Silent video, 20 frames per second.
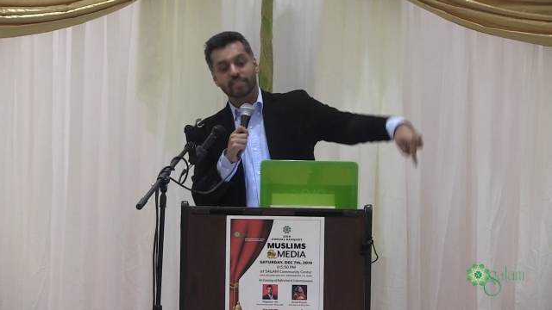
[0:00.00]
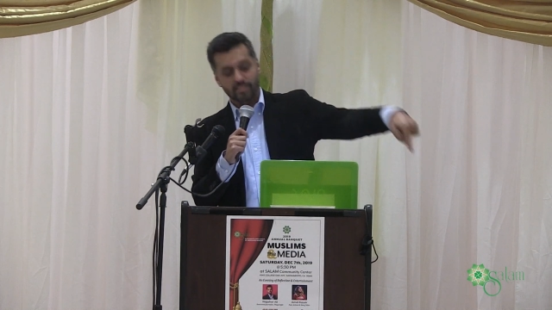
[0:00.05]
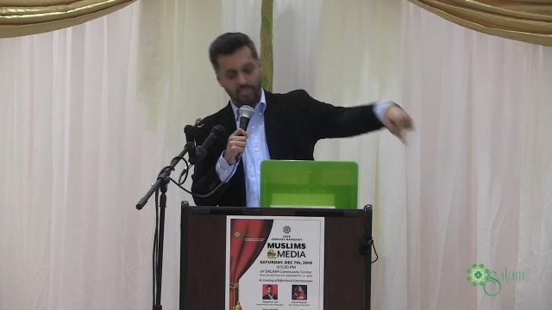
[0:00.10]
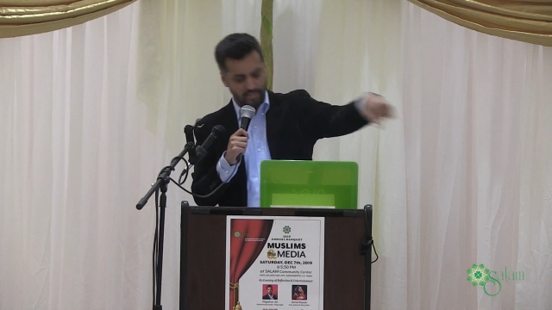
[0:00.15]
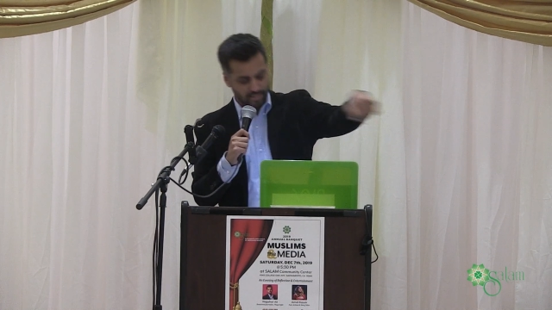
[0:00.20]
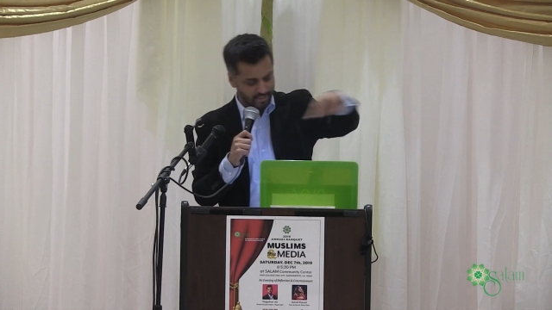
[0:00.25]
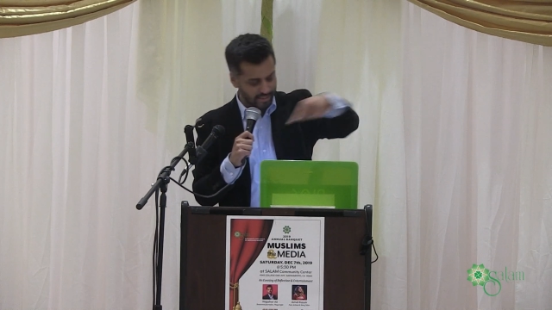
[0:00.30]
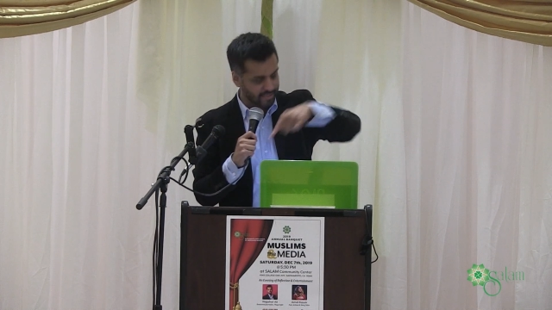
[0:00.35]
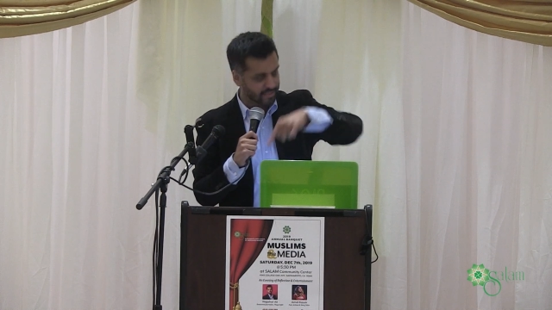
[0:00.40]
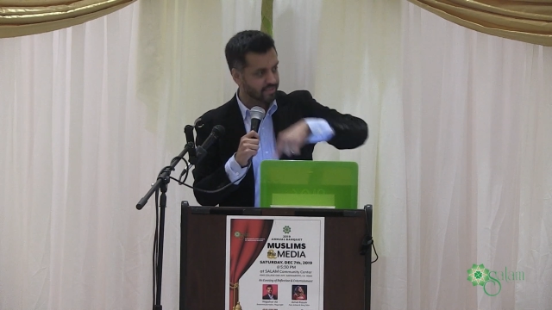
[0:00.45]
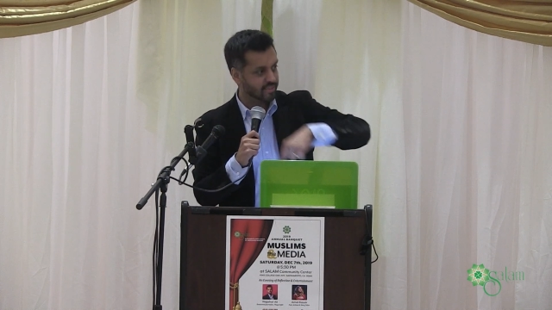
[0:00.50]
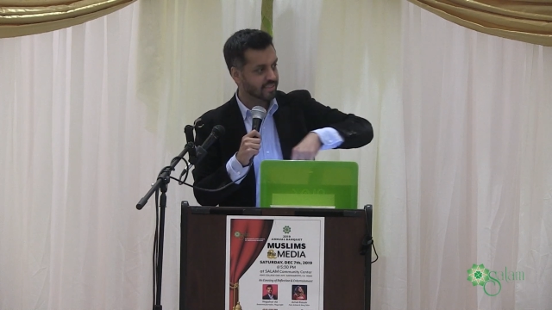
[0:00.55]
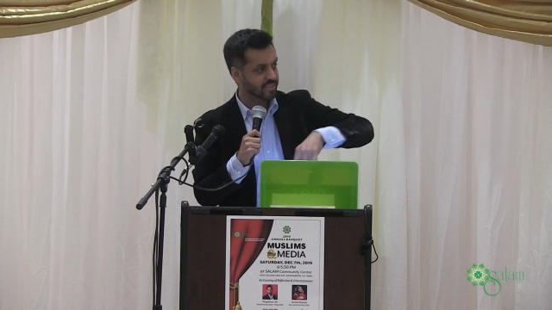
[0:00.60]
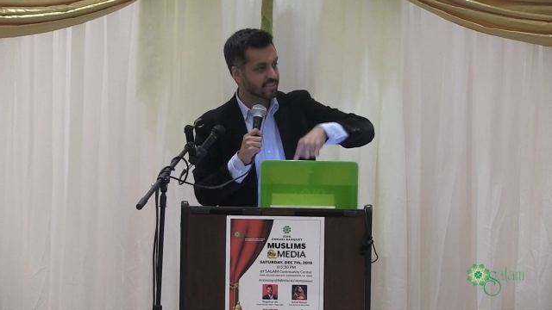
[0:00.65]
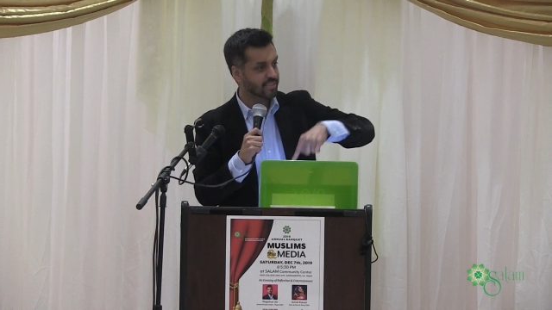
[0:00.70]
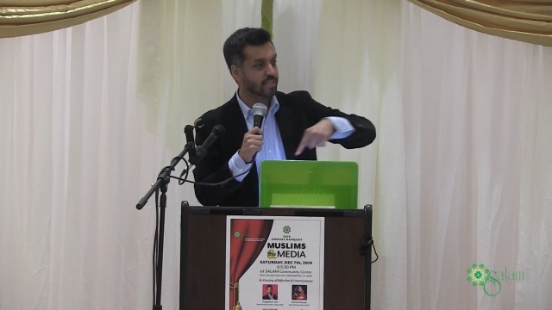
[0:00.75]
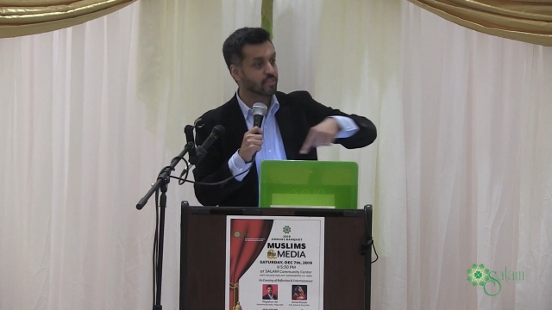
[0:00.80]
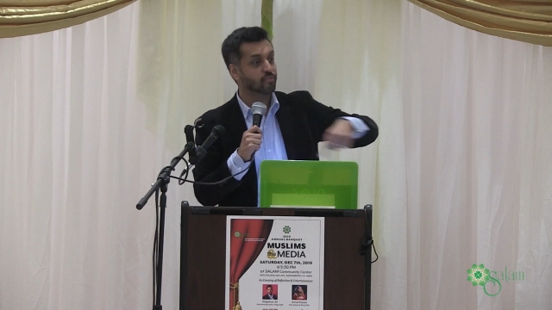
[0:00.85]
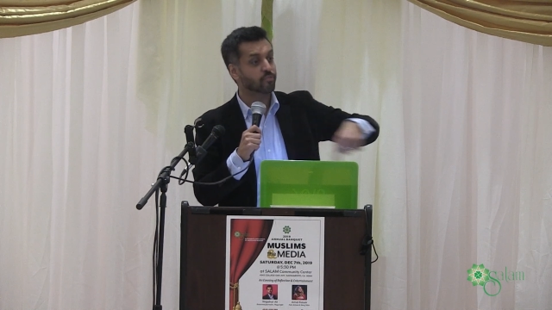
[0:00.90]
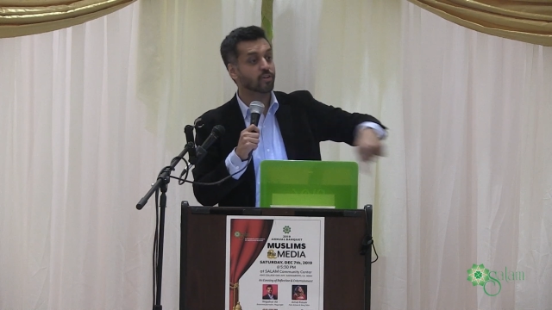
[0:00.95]
just like
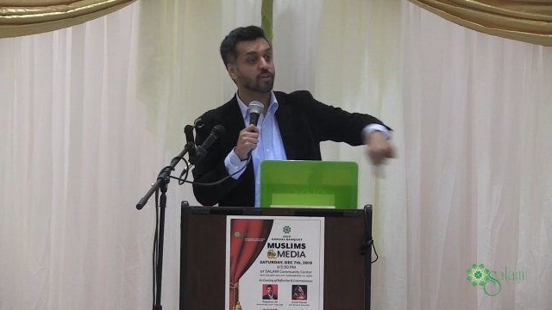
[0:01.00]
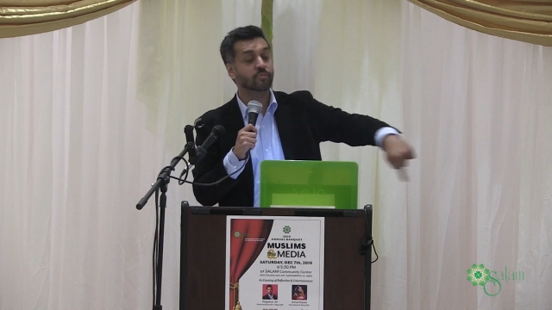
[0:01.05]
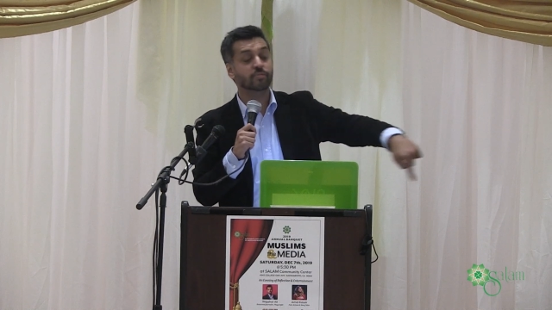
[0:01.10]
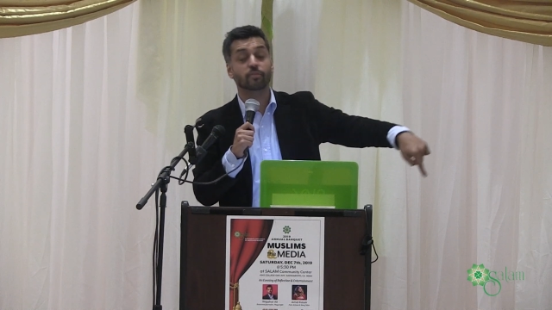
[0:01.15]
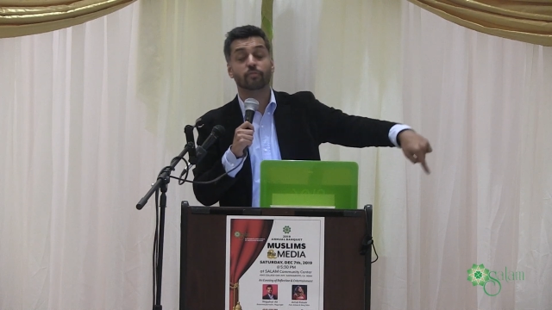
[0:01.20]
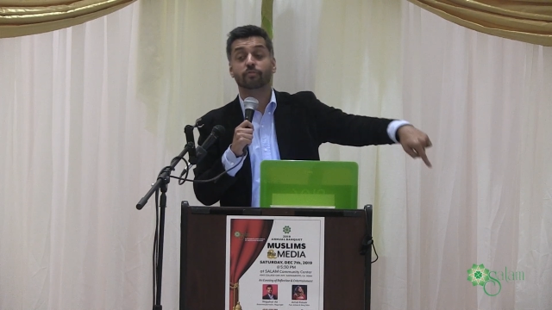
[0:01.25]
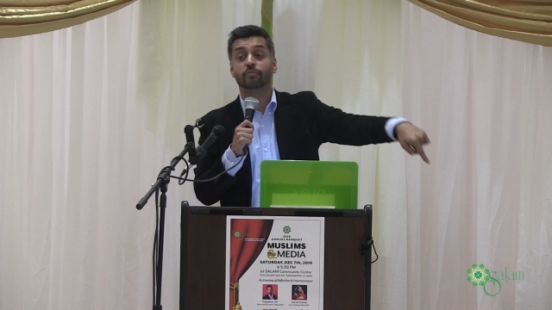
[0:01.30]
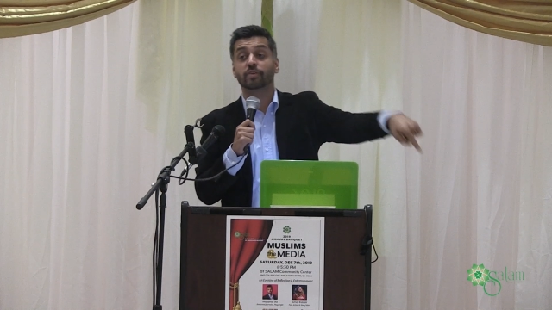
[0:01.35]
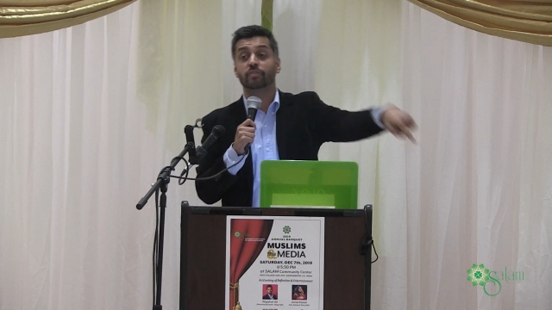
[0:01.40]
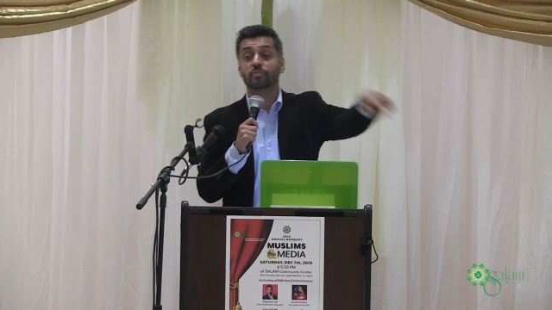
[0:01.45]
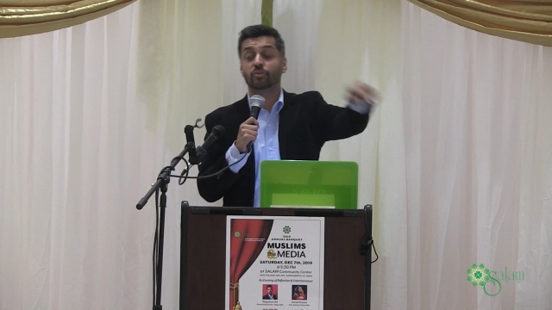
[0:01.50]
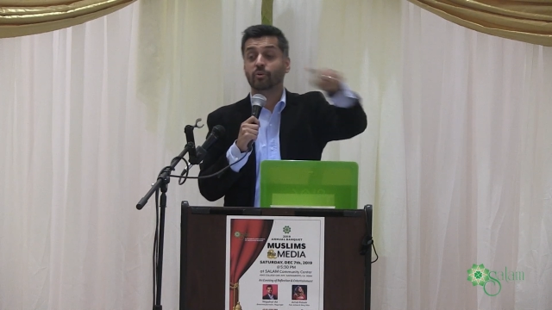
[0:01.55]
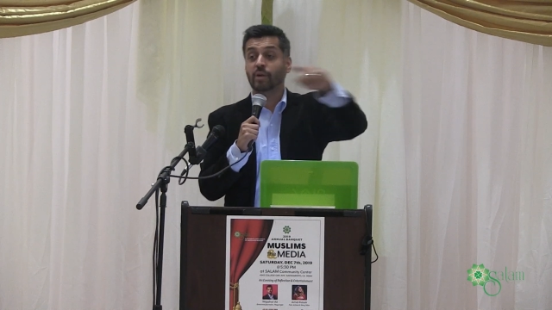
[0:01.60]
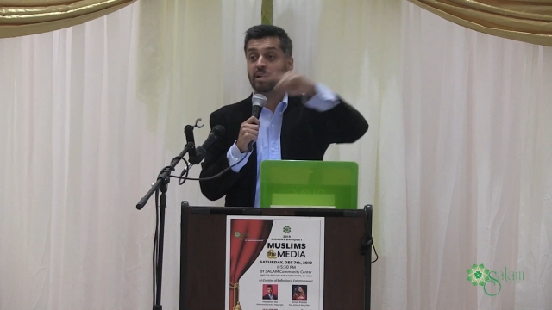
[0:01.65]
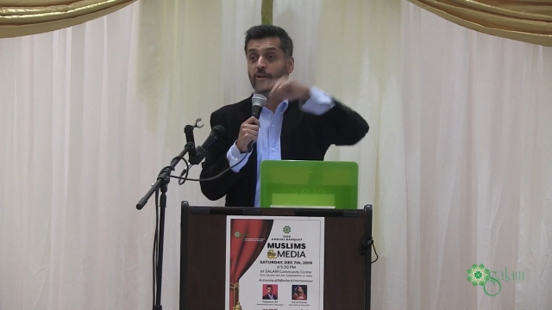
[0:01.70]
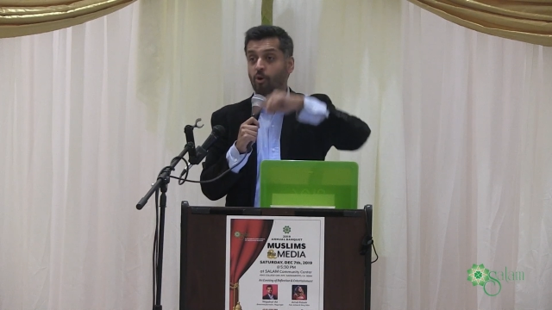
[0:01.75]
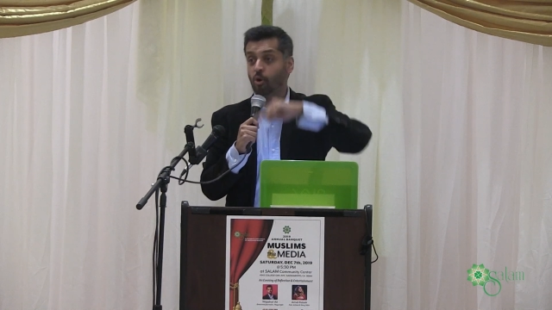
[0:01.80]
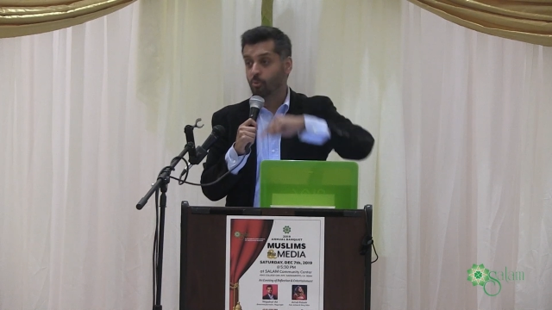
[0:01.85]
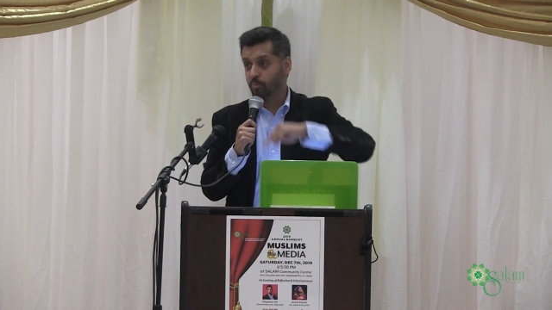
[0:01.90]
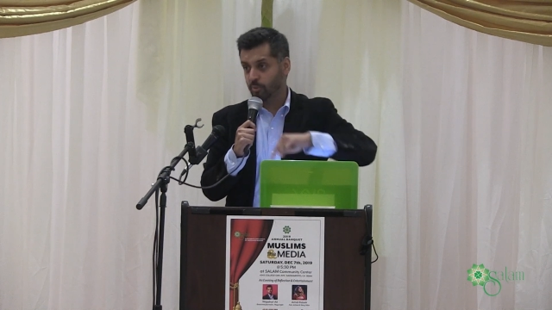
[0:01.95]
this in front of your fifth
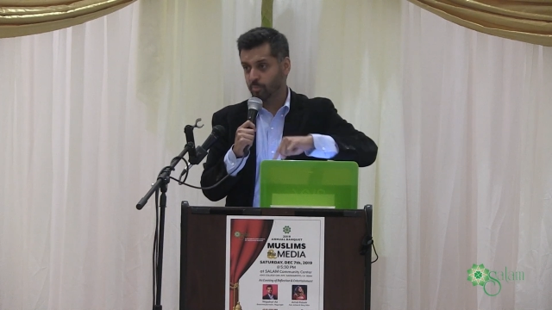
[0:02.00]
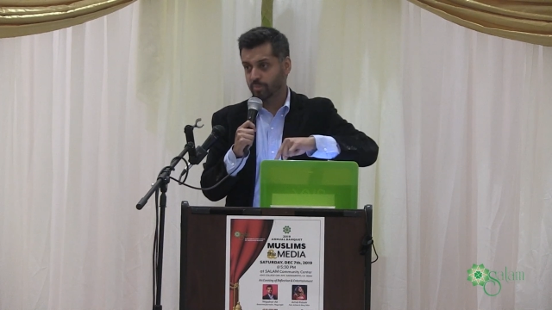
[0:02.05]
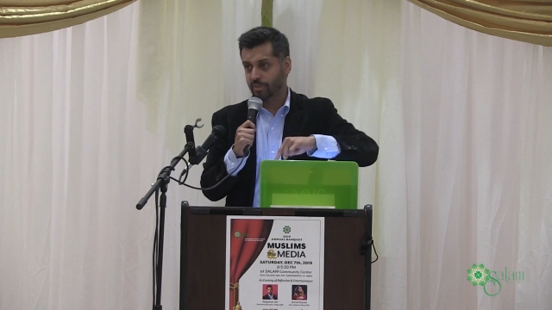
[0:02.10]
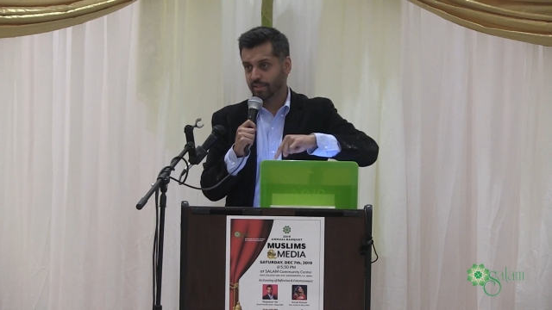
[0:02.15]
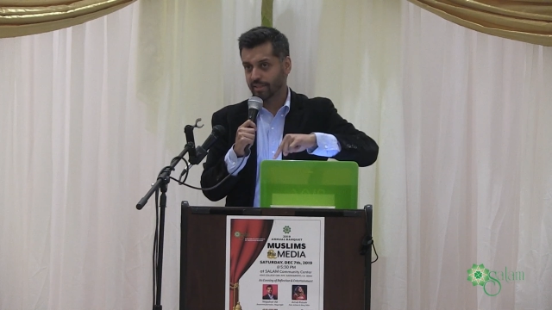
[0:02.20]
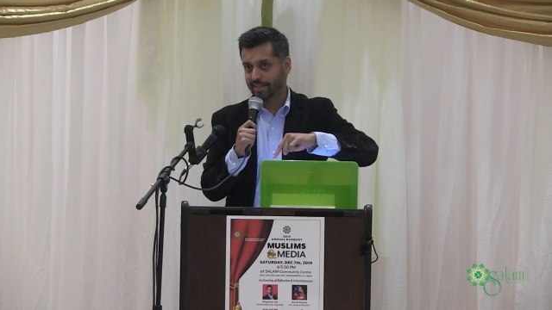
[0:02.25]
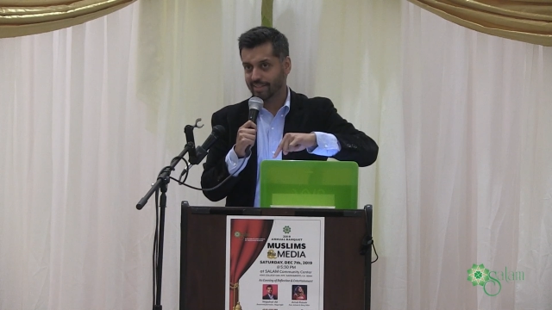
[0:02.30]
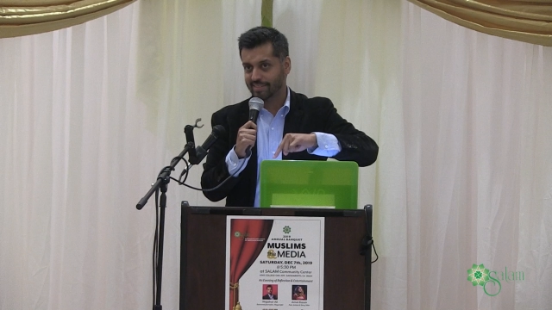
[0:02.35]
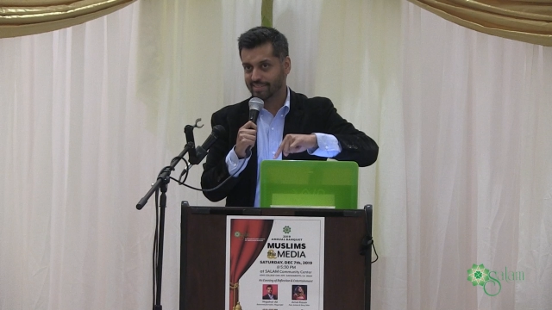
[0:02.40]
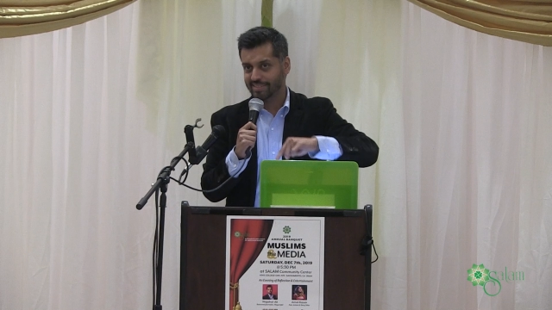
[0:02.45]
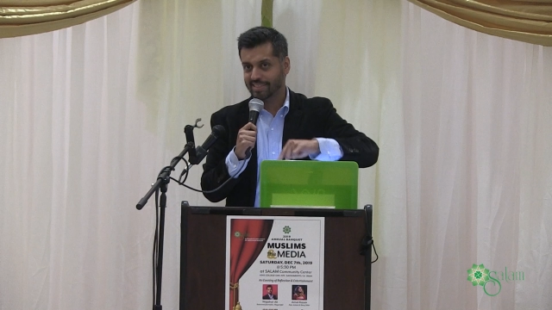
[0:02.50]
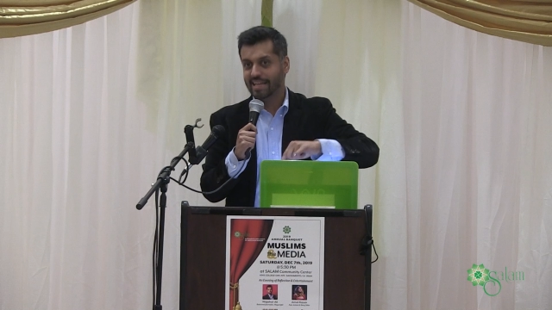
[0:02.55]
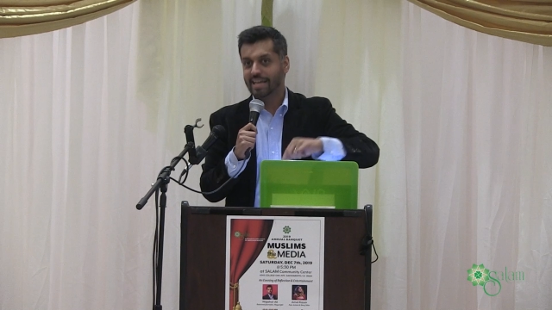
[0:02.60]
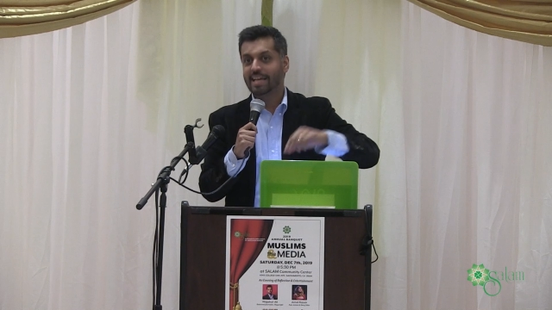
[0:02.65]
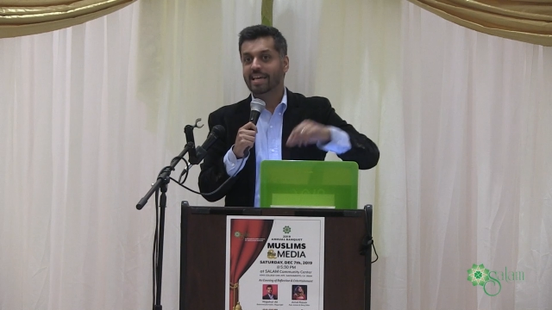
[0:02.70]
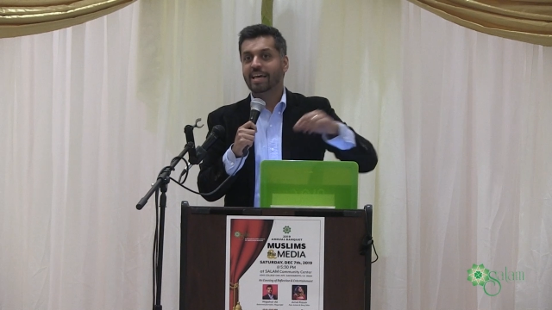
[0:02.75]
grade homeroom class.